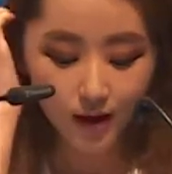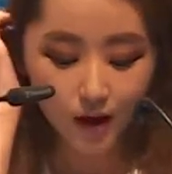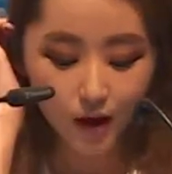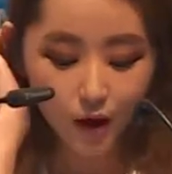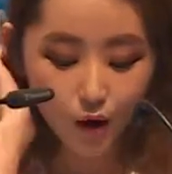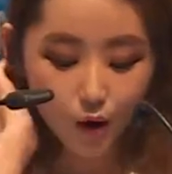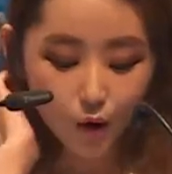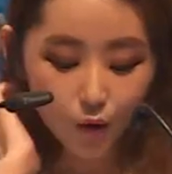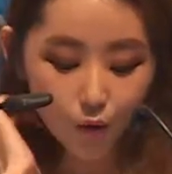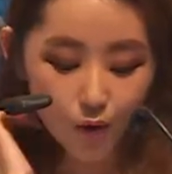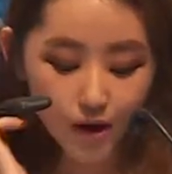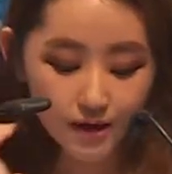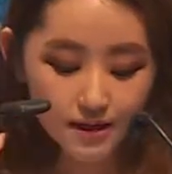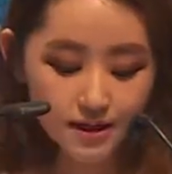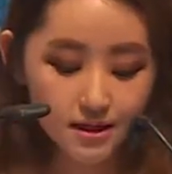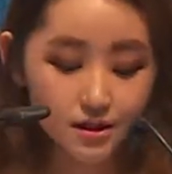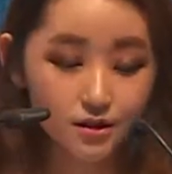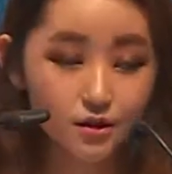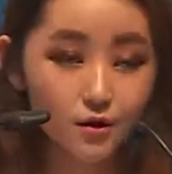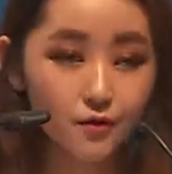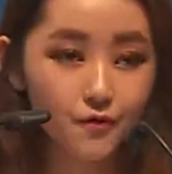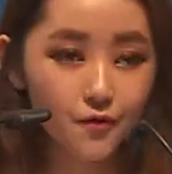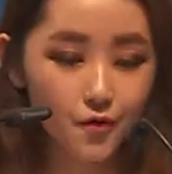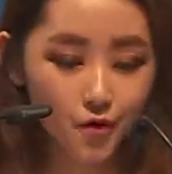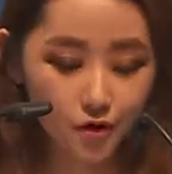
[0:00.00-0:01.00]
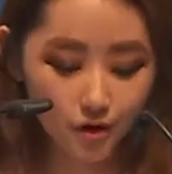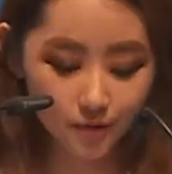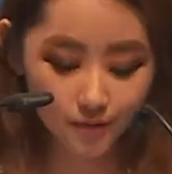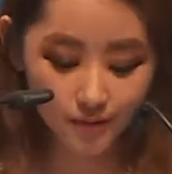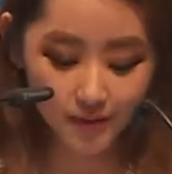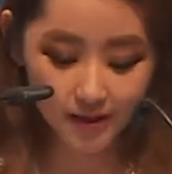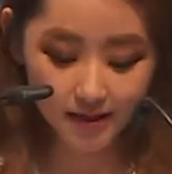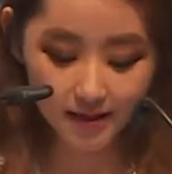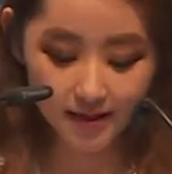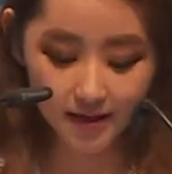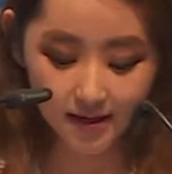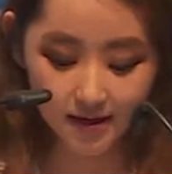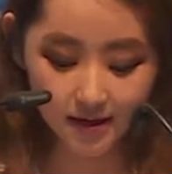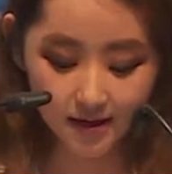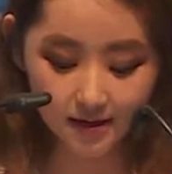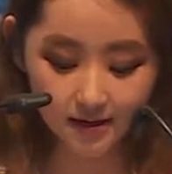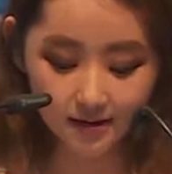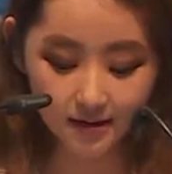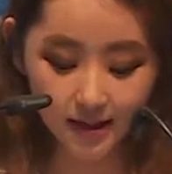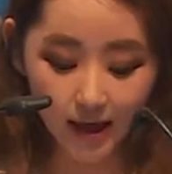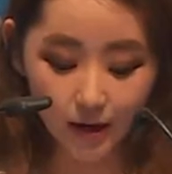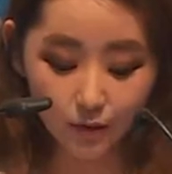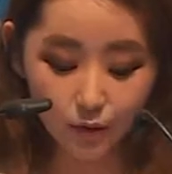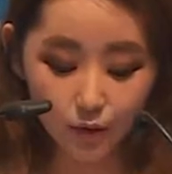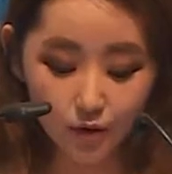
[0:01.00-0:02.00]
Watching the photo media,
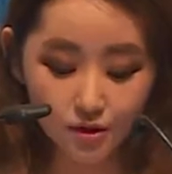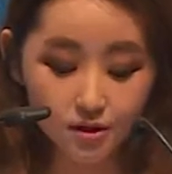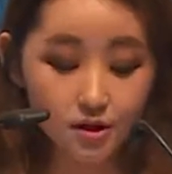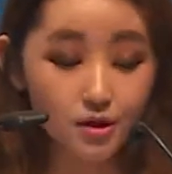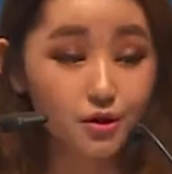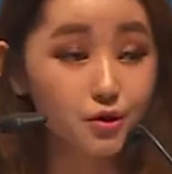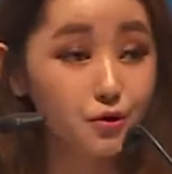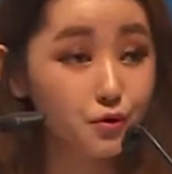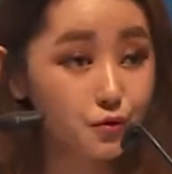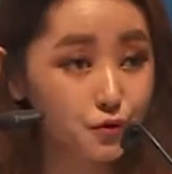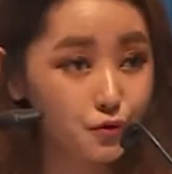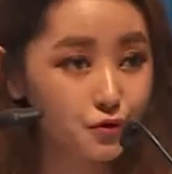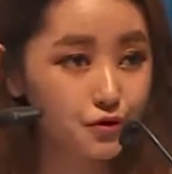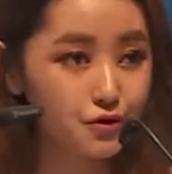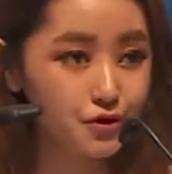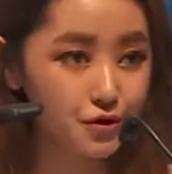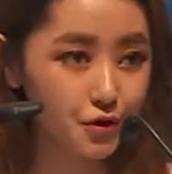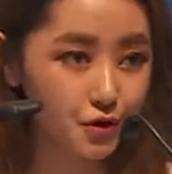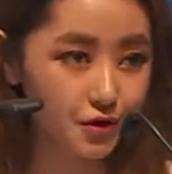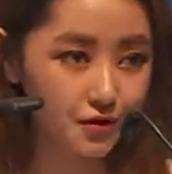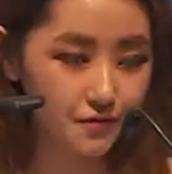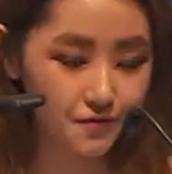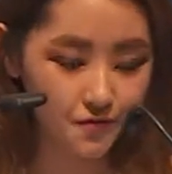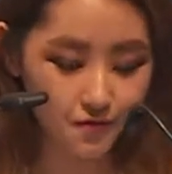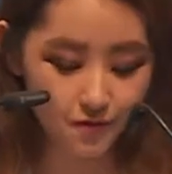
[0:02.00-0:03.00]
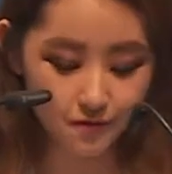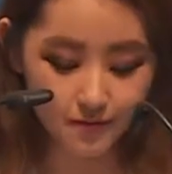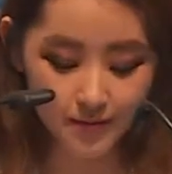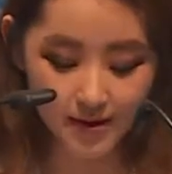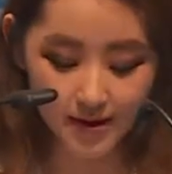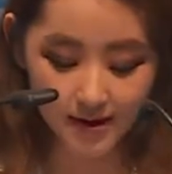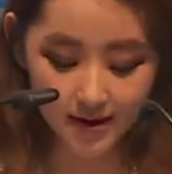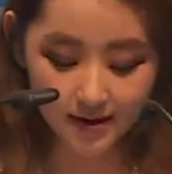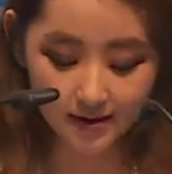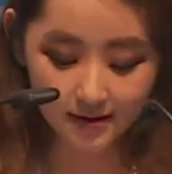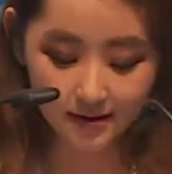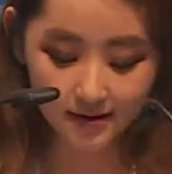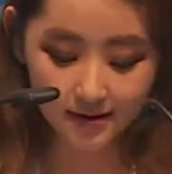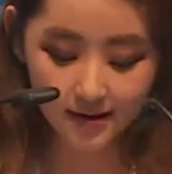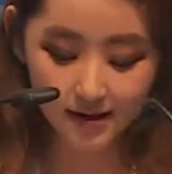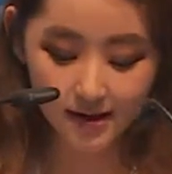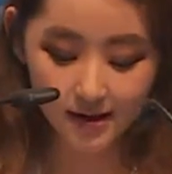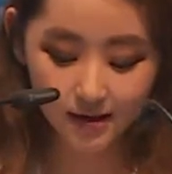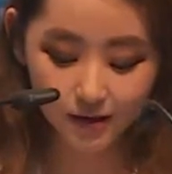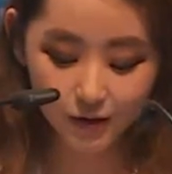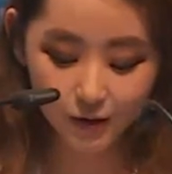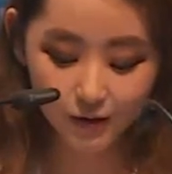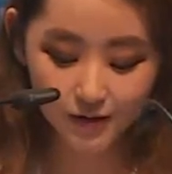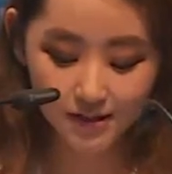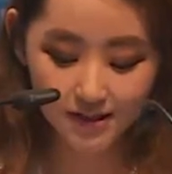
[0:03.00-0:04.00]
that was a true joy for me
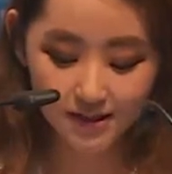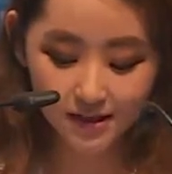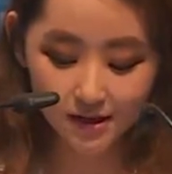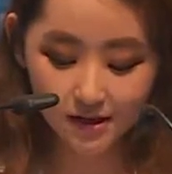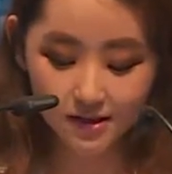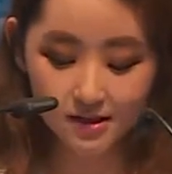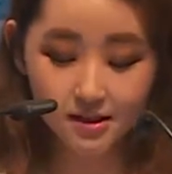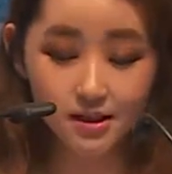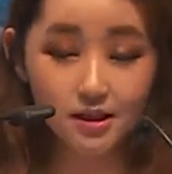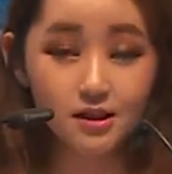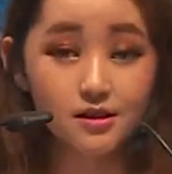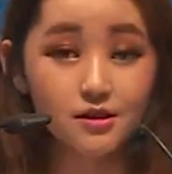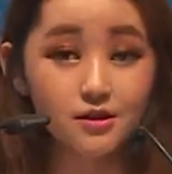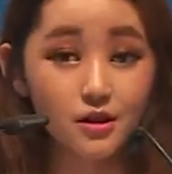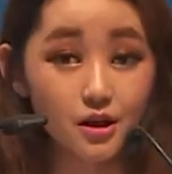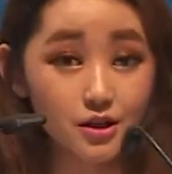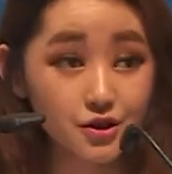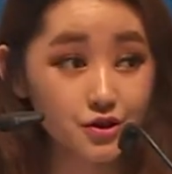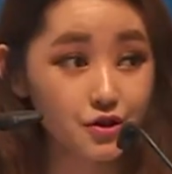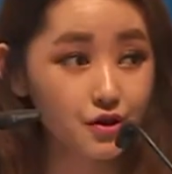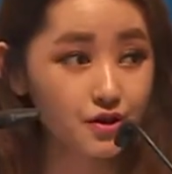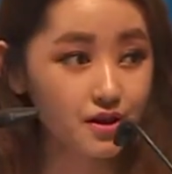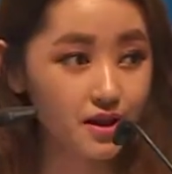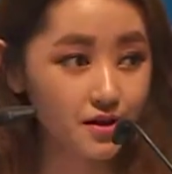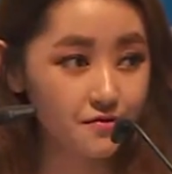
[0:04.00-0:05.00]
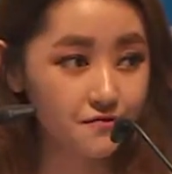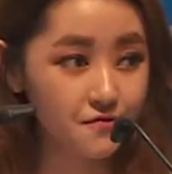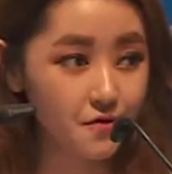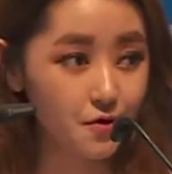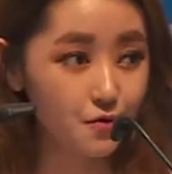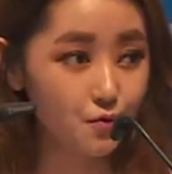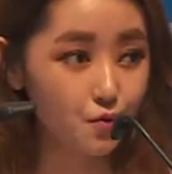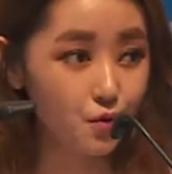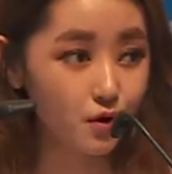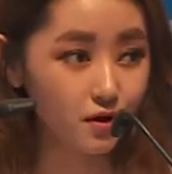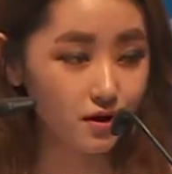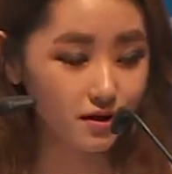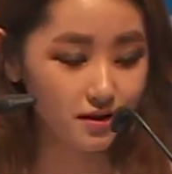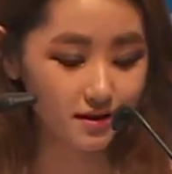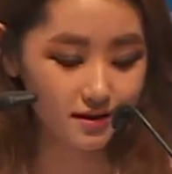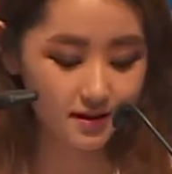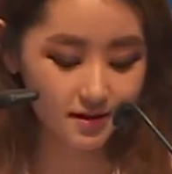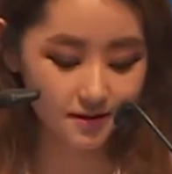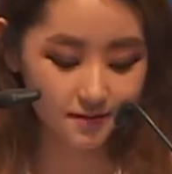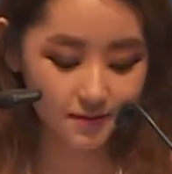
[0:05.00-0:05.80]
to see us in such a different world,